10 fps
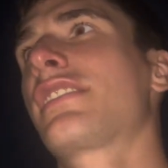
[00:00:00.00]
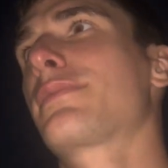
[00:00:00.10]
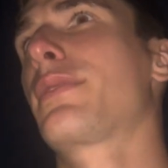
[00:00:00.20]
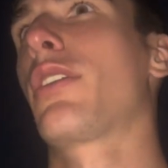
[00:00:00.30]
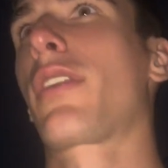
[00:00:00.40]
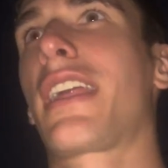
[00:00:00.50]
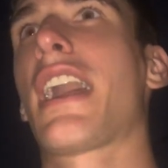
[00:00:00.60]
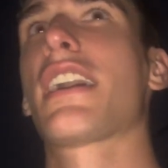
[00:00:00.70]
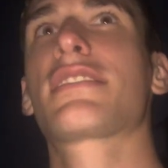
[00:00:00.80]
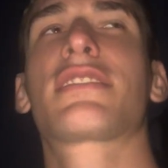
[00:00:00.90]
to be
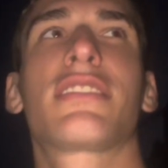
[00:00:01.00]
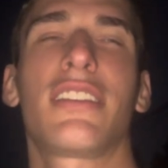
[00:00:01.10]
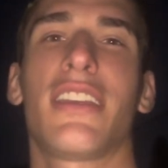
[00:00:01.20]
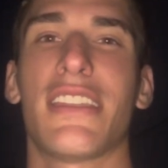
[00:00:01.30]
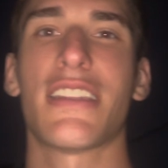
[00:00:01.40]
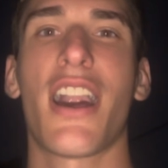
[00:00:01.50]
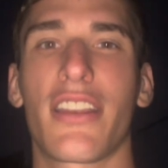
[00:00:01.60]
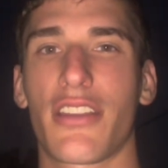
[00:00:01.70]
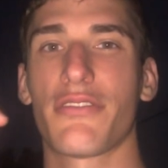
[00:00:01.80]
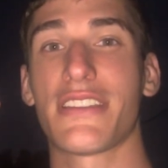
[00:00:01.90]
organized and
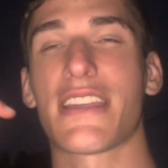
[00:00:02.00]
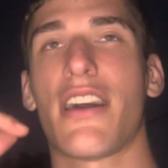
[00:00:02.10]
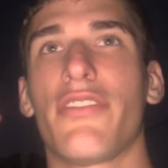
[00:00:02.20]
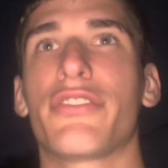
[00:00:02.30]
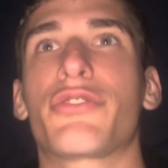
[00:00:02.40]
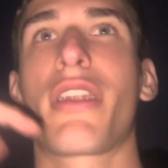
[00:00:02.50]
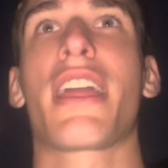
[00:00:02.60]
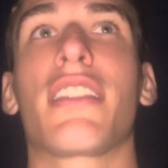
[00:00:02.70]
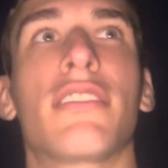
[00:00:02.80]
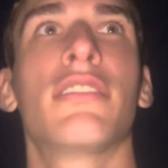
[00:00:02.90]
not going down the drain.